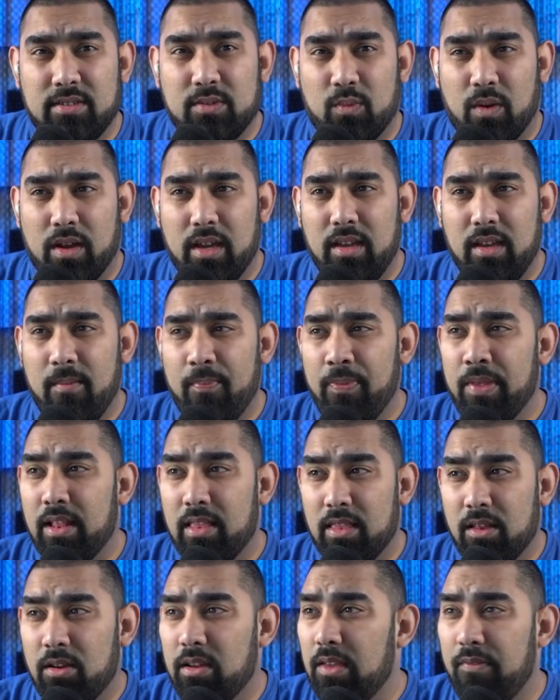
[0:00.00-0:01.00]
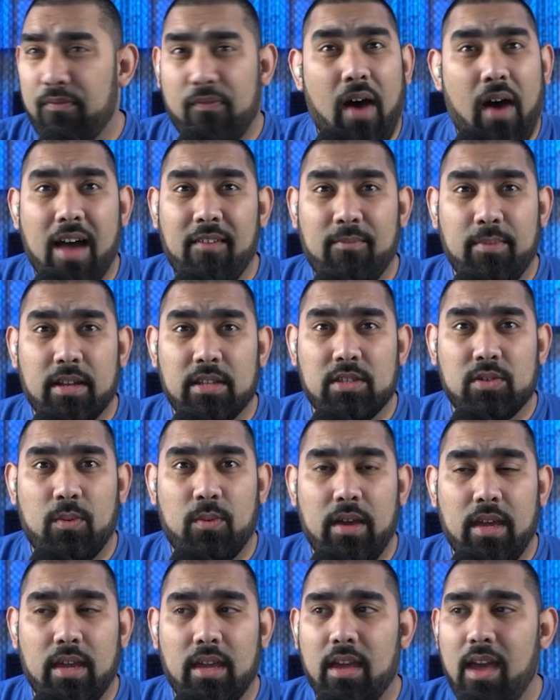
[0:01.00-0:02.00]
right? Literally five minutes
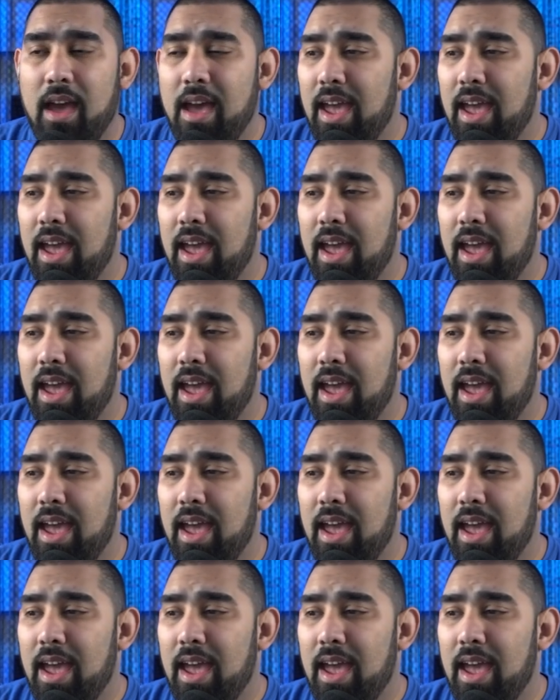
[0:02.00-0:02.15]
away.